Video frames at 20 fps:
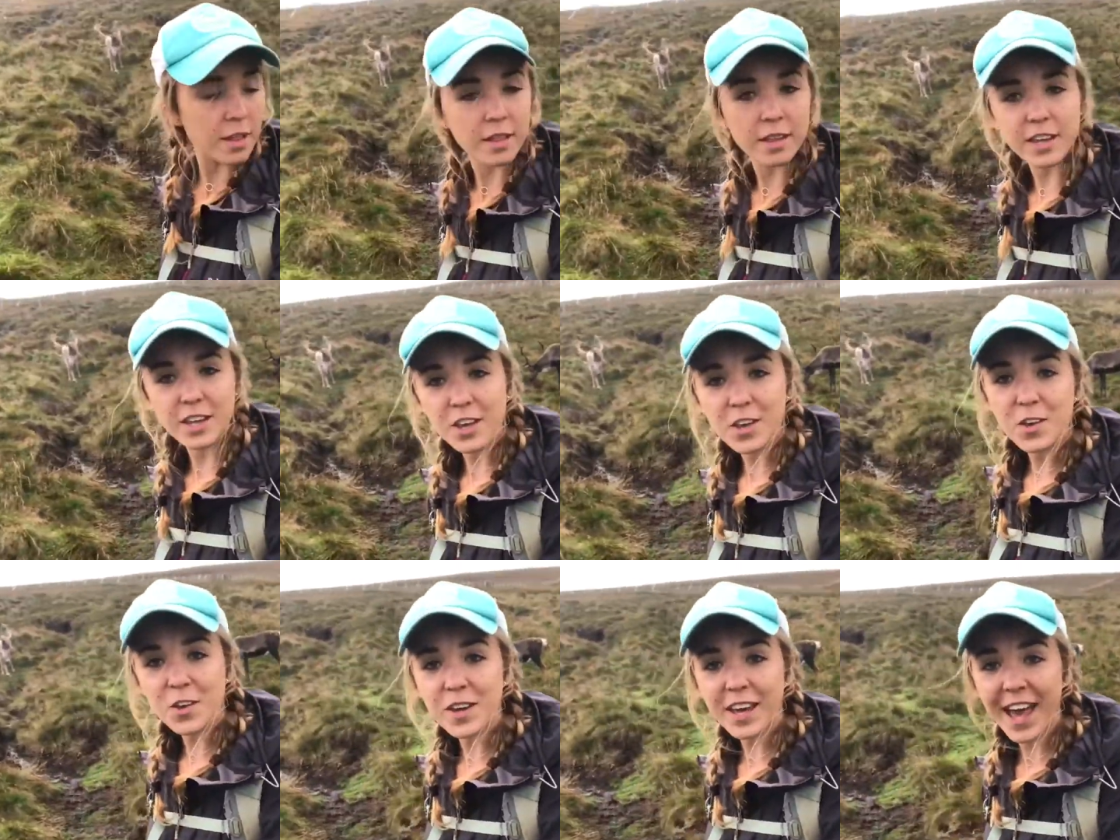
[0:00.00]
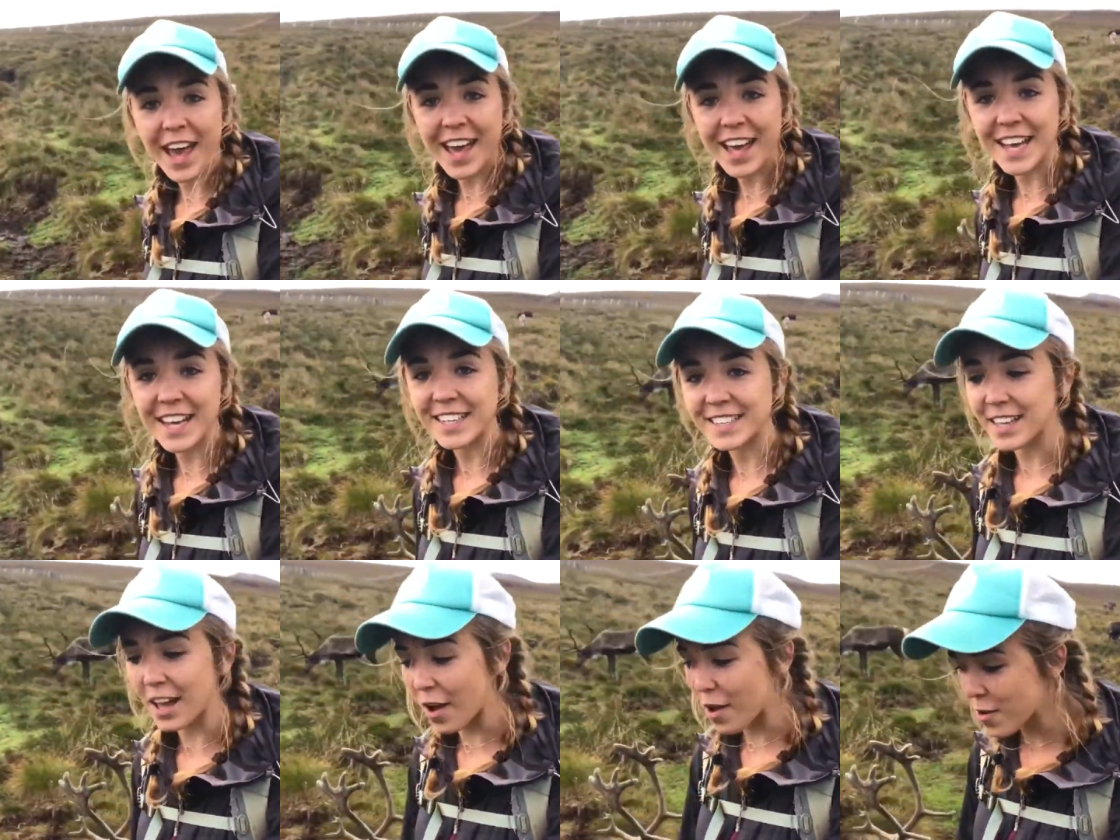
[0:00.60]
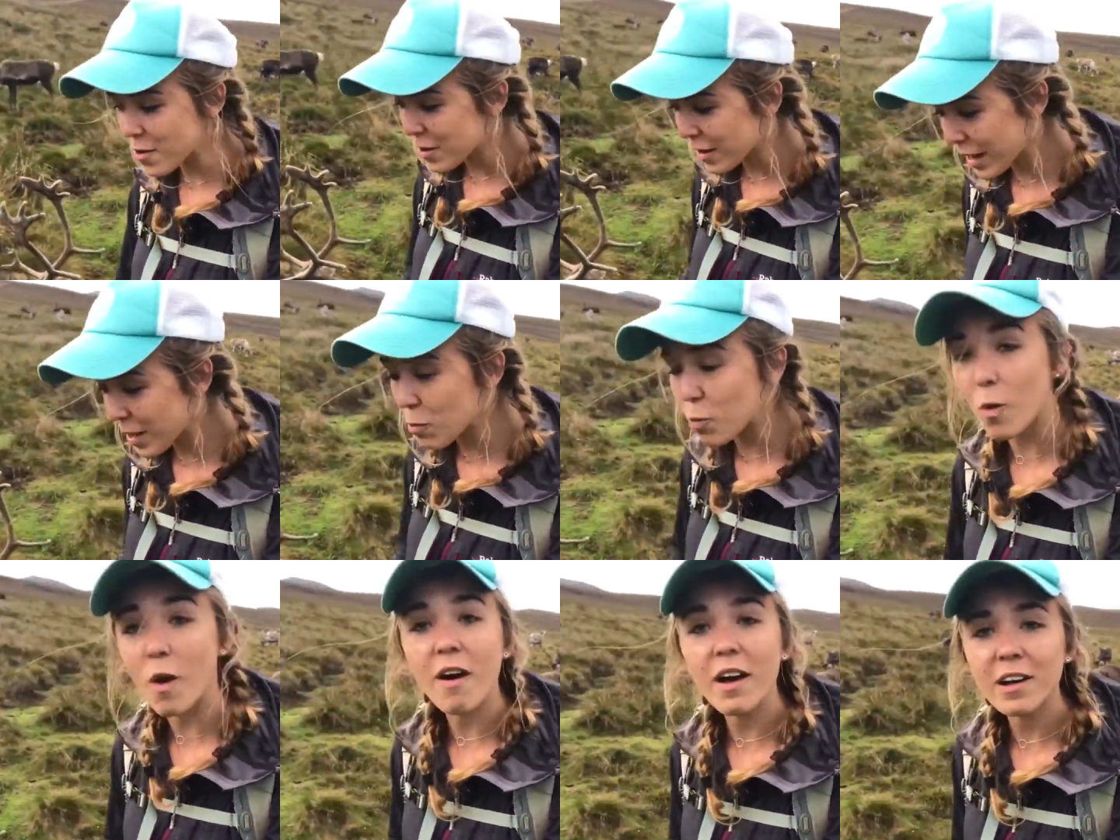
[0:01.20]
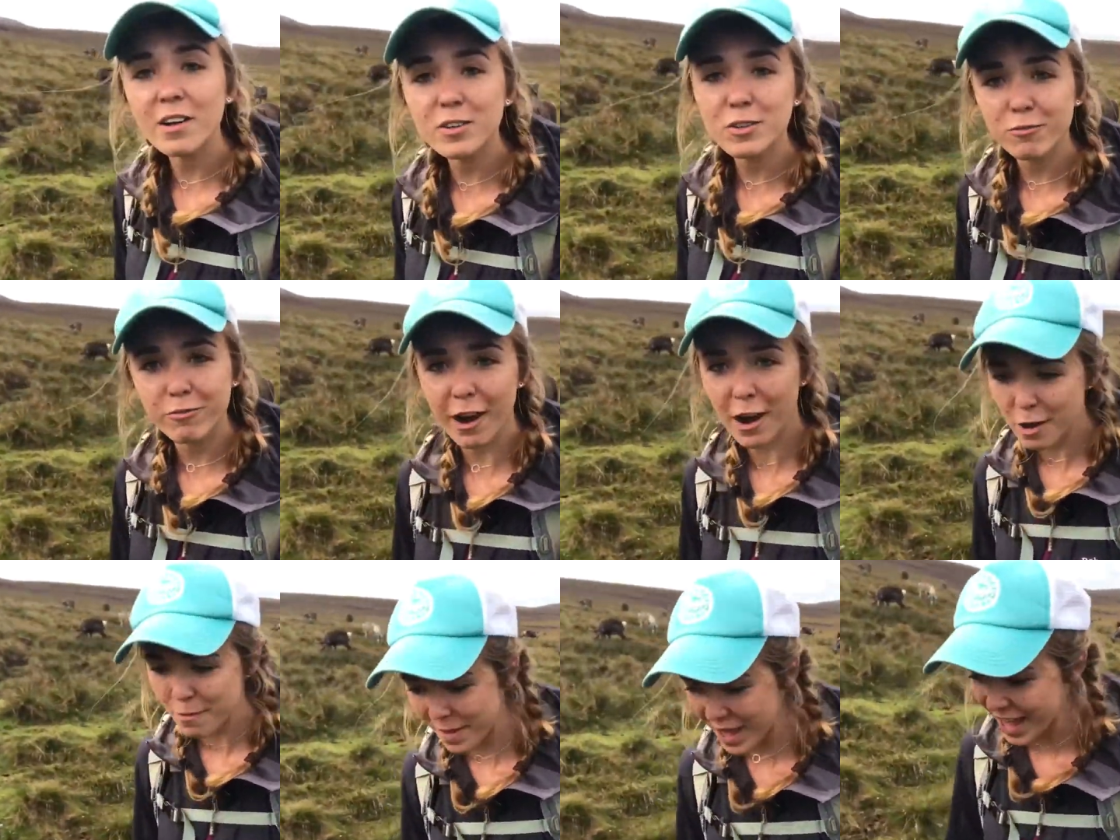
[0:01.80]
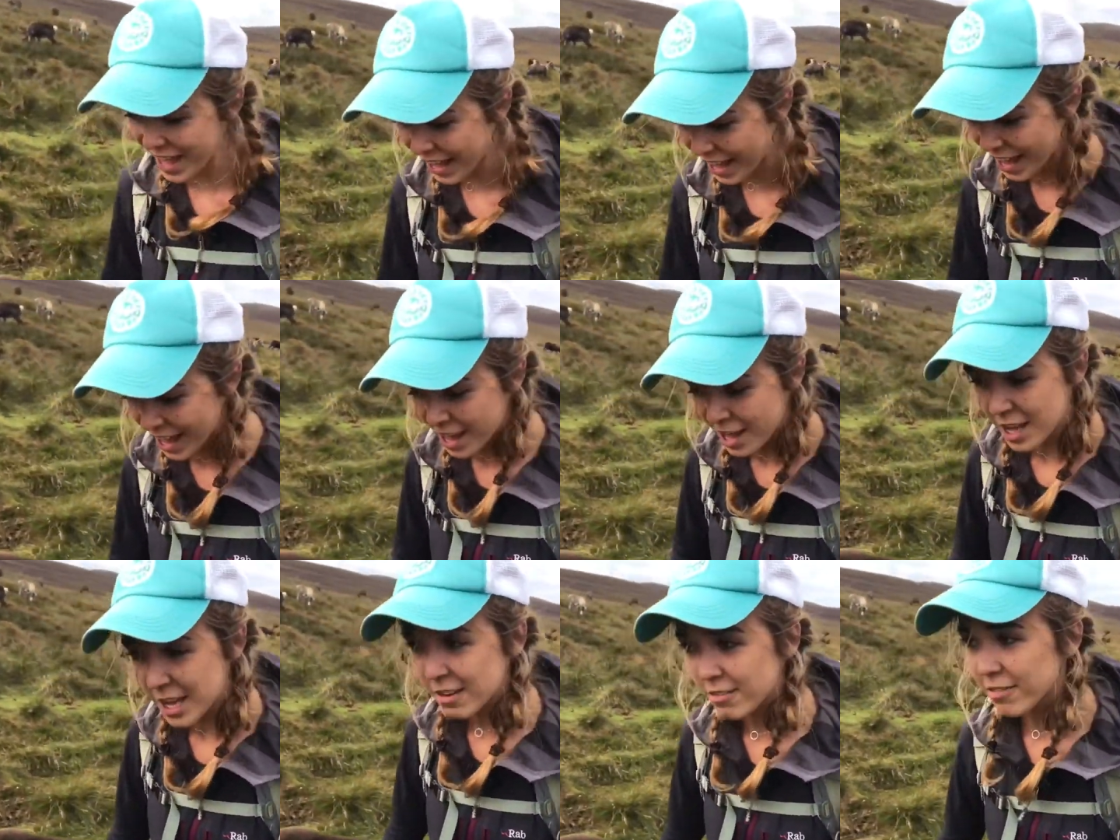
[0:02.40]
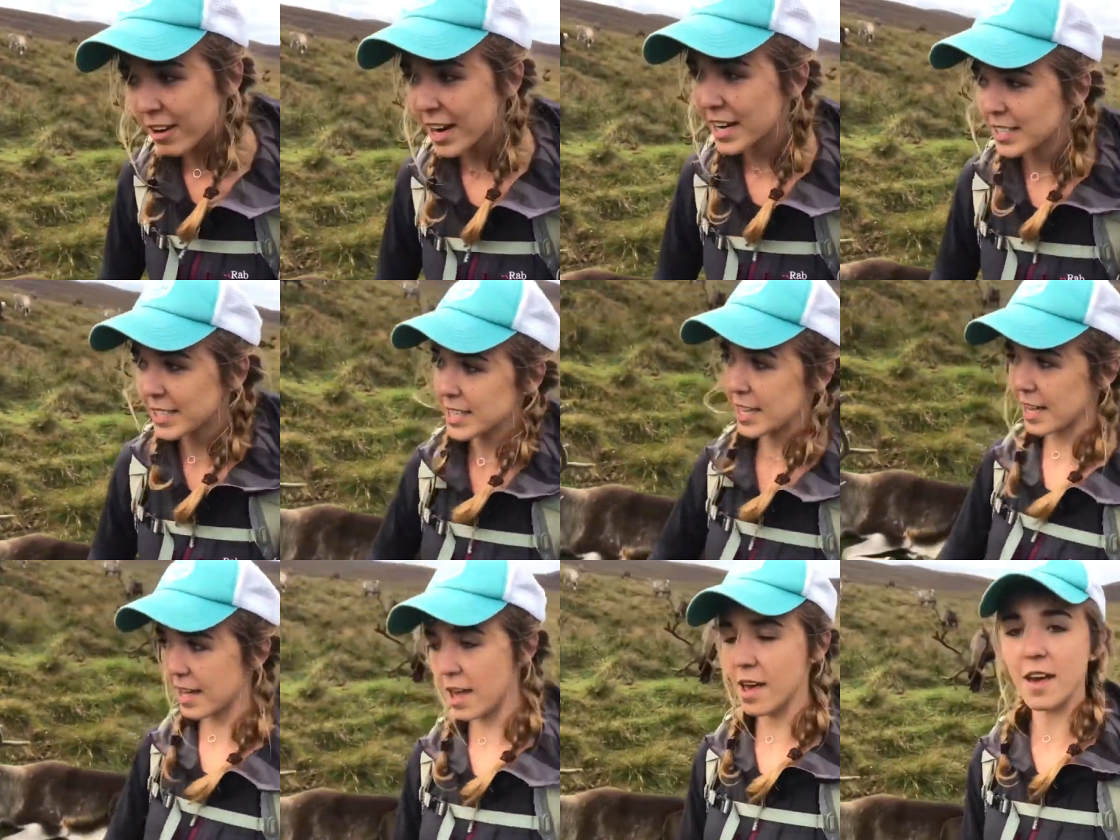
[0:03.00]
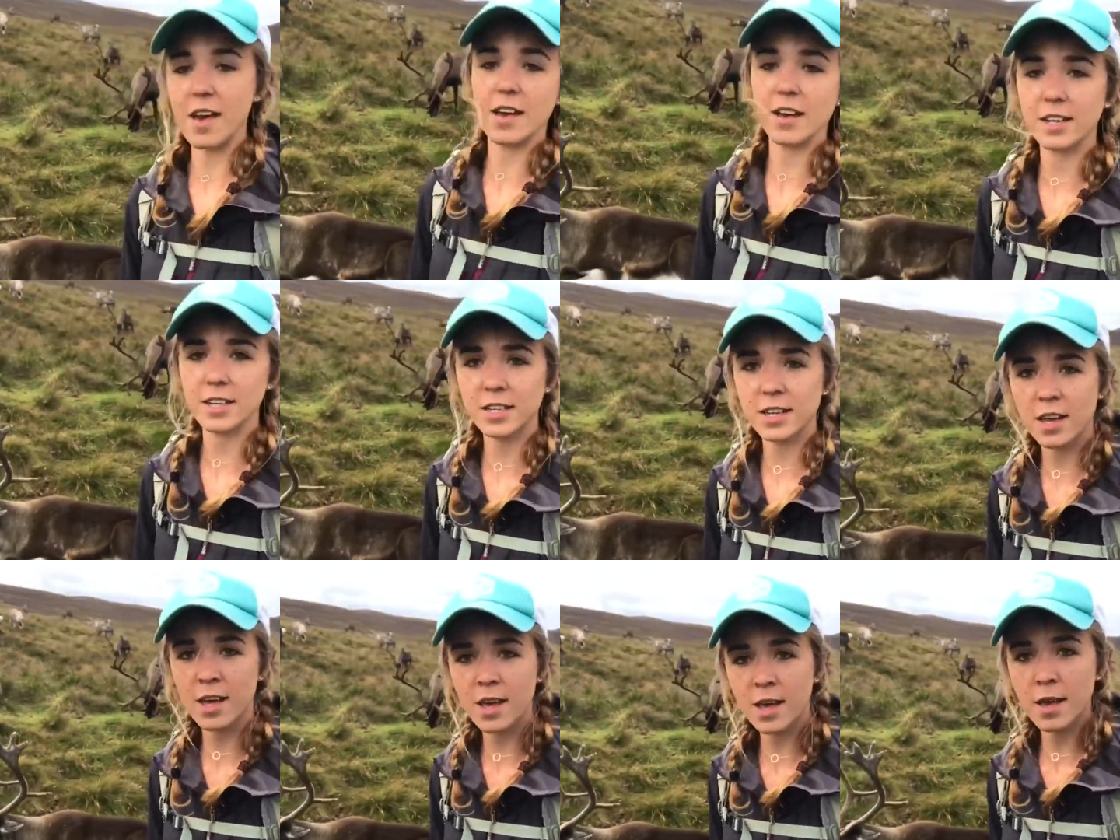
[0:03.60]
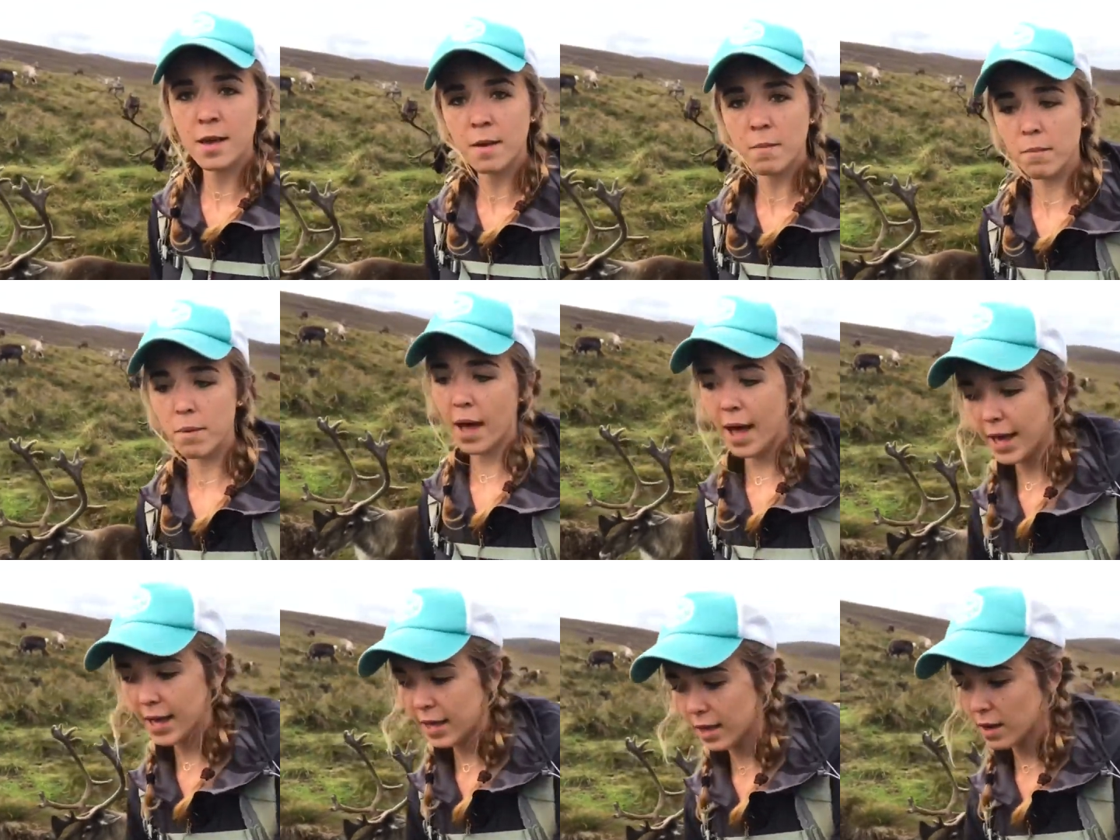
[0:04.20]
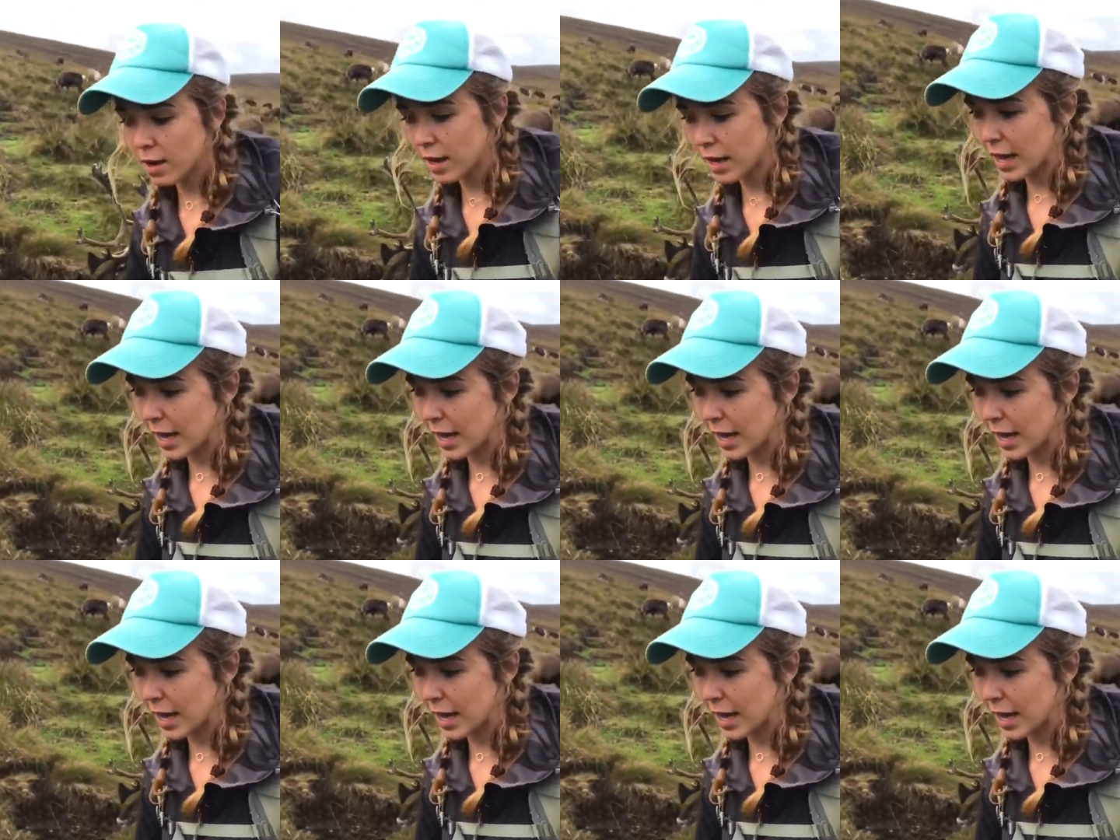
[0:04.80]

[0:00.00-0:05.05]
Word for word: The UK's only wild roaming reindeer herd back in our